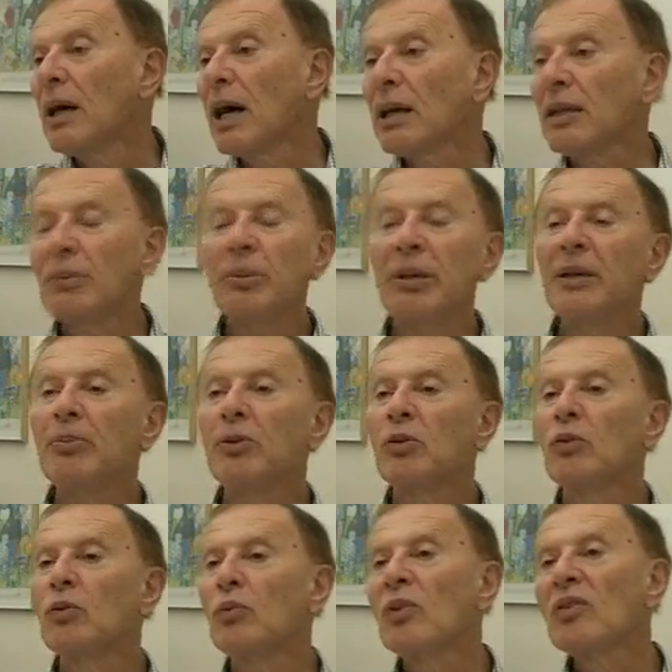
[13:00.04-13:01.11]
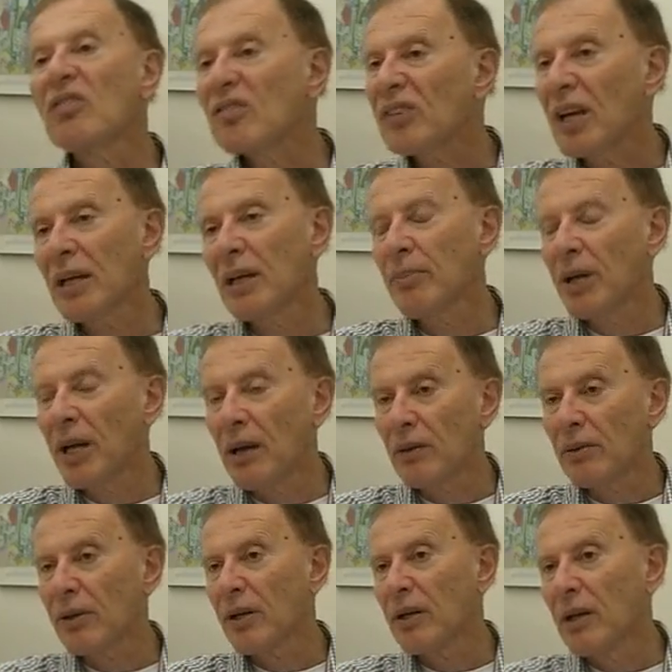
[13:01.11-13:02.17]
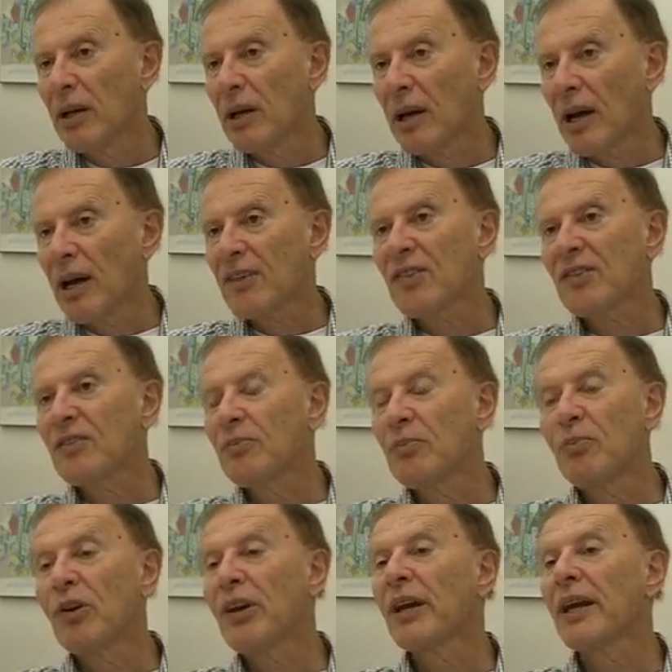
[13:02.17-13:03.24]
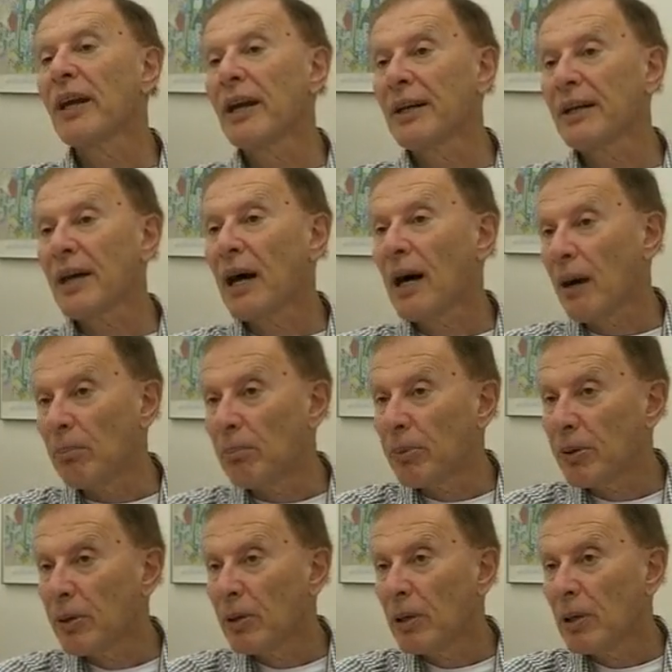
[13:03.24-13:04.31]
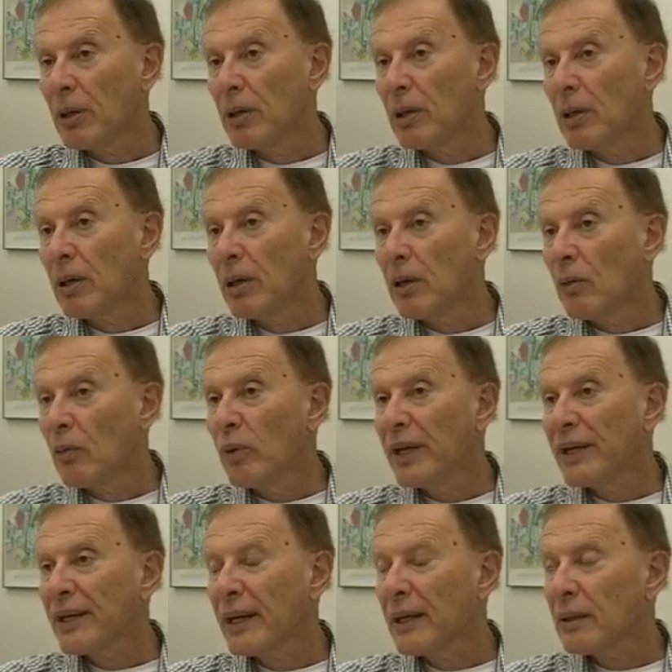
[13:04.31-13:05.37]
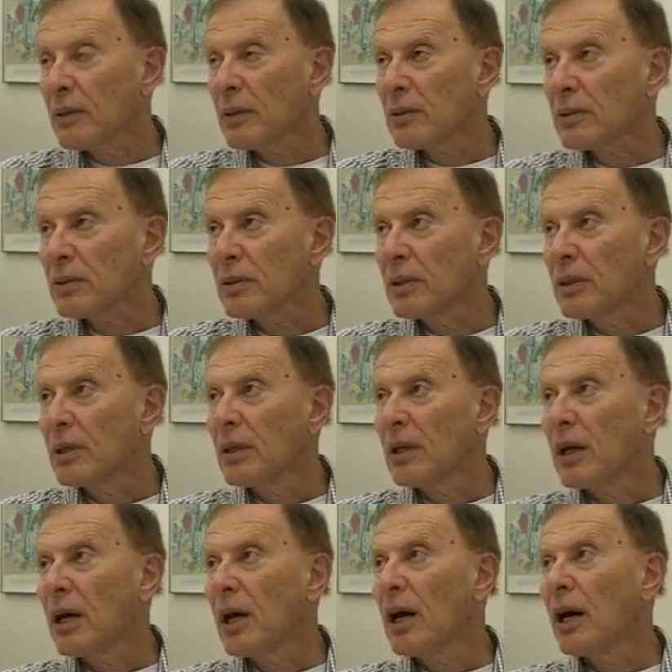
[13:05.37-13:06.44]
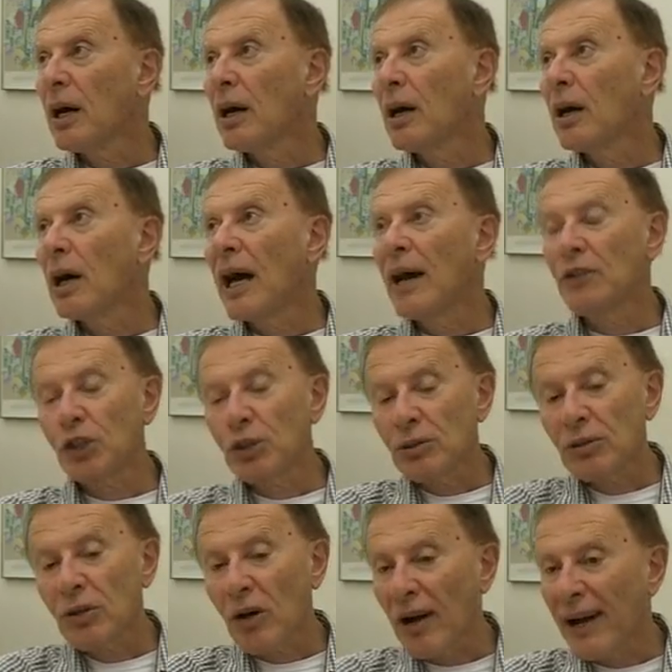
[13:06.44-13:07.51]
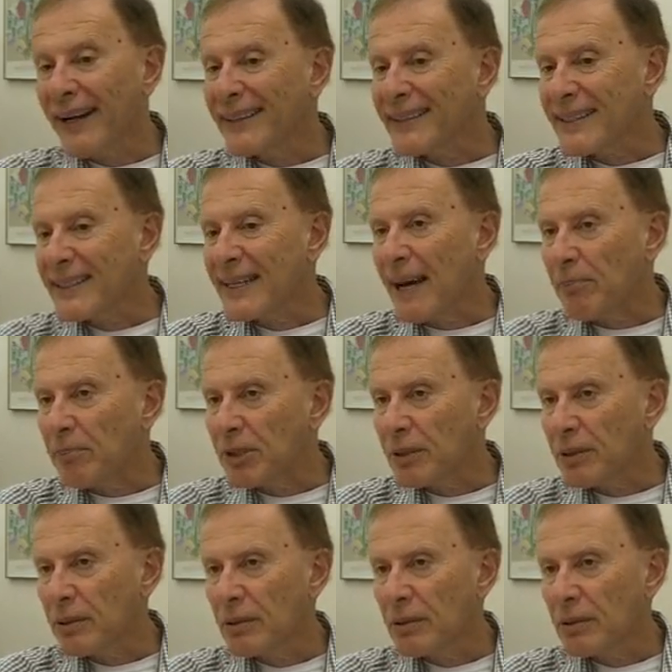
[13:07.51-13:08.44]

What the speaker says: other people will say about us bringing it up, we cannot and should not accept